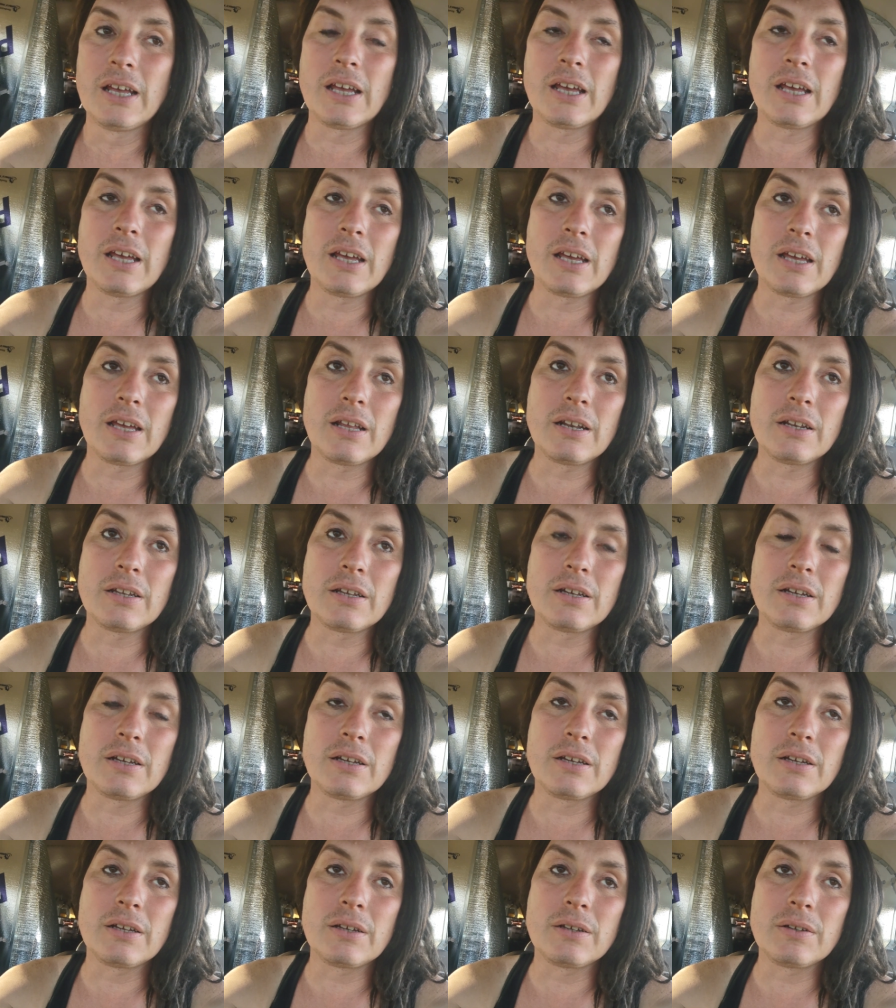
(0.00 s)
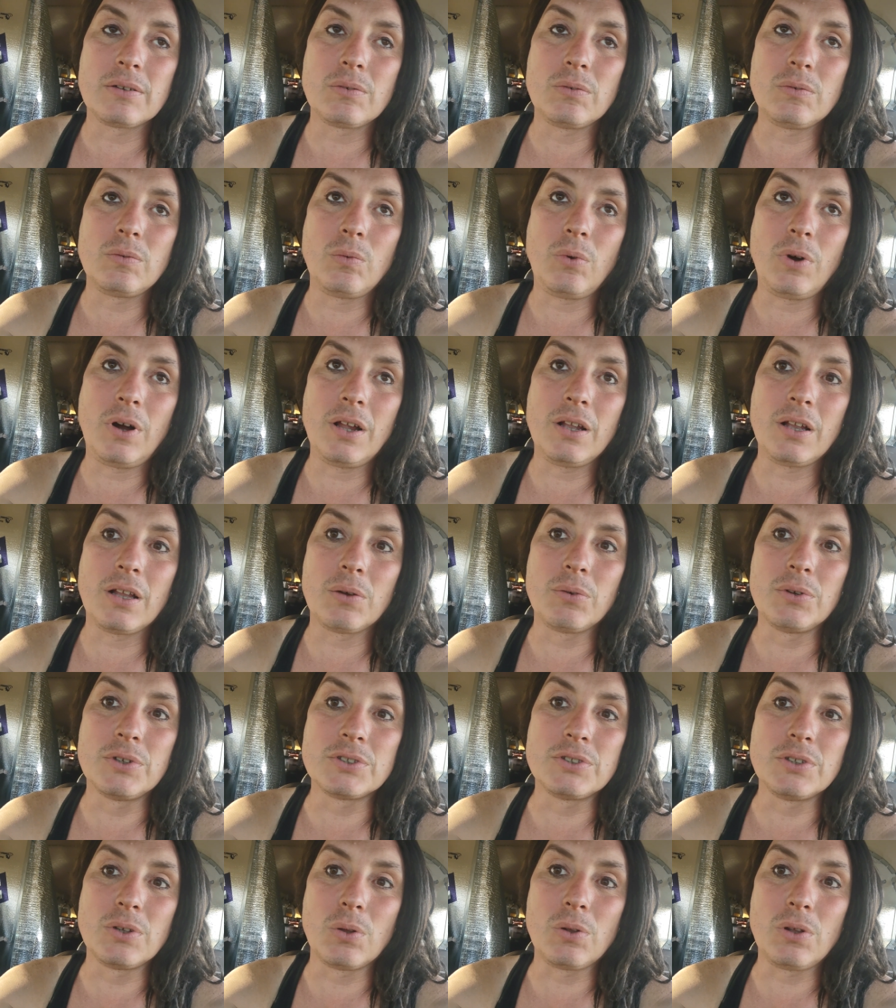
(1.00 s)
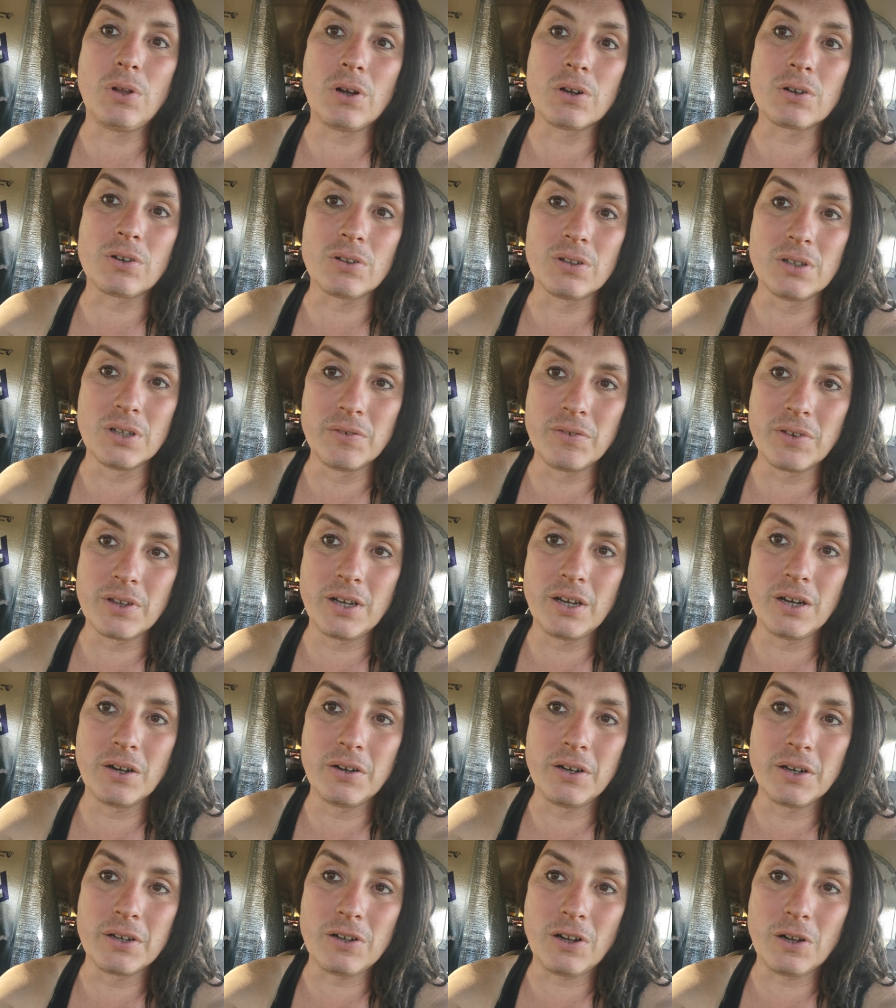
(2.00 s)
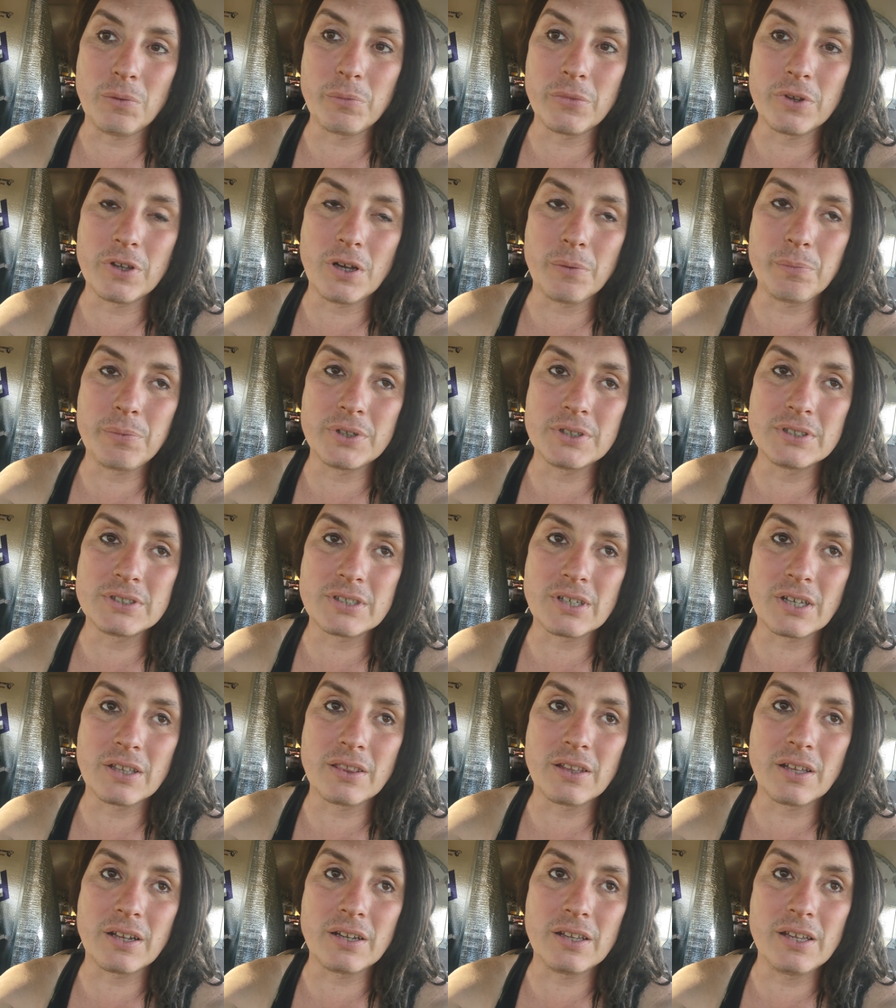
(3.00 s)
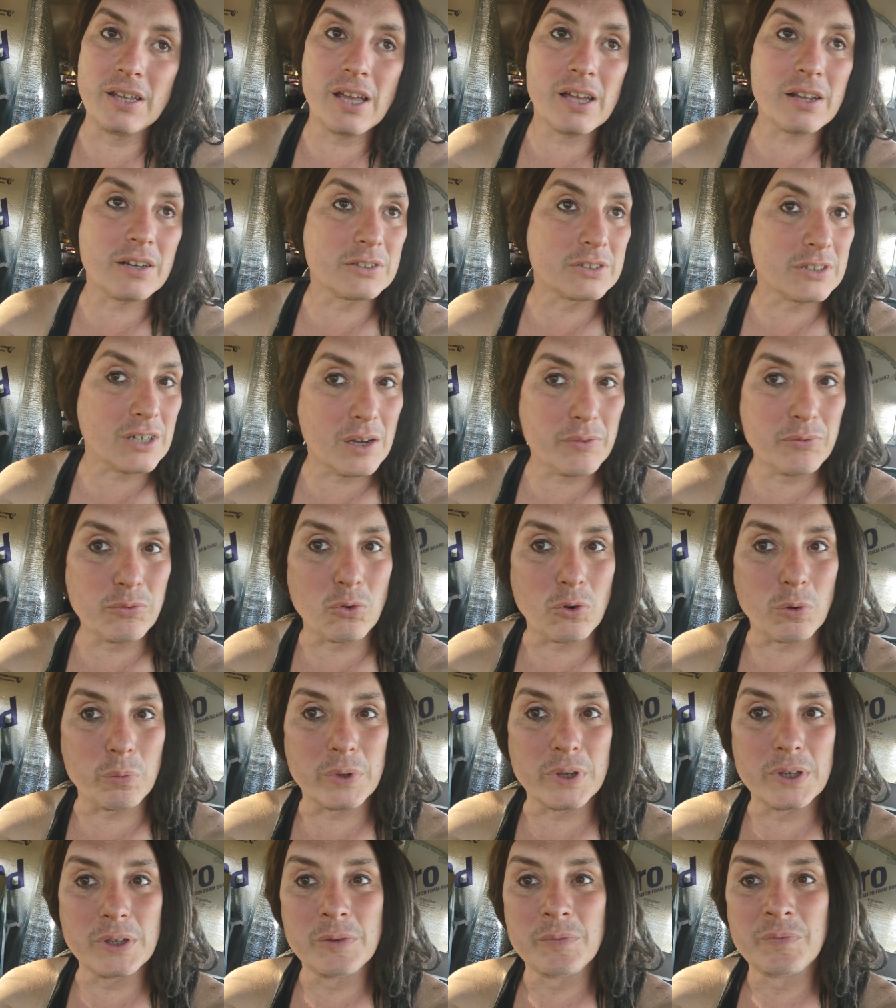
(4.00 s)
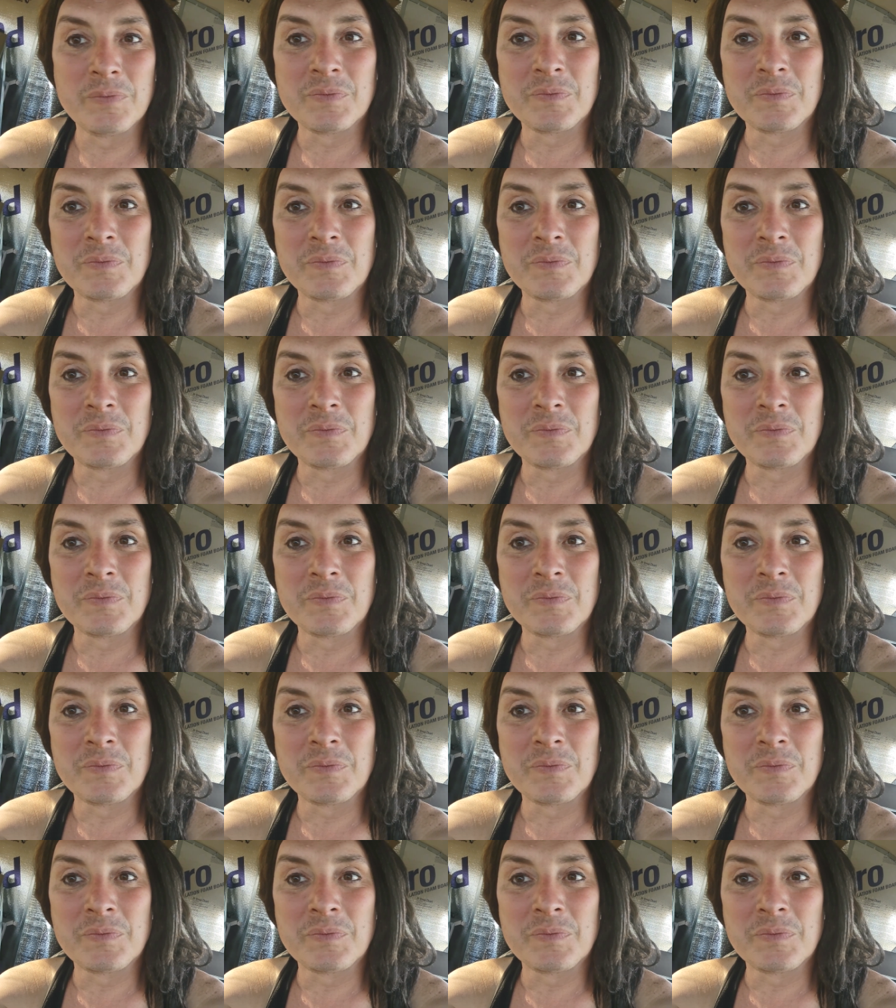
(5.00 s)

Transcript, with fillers: And uh, while I was no longer living here, he called me up and said that he had a job for me,